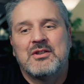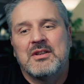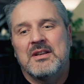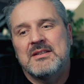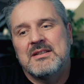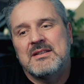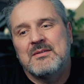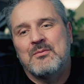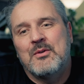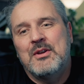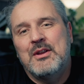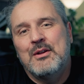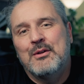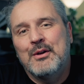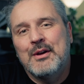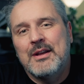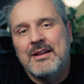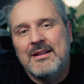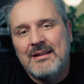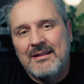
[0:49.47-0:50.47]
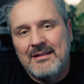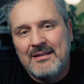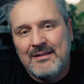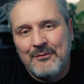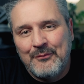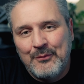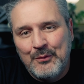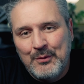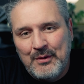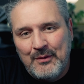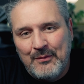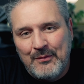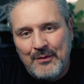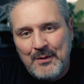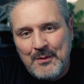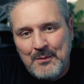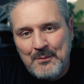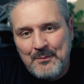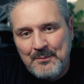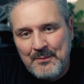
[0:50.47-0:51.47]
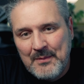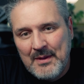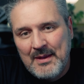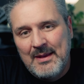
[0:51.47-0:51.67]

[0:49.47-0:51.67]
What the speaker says: just when you look at this Fujifilm,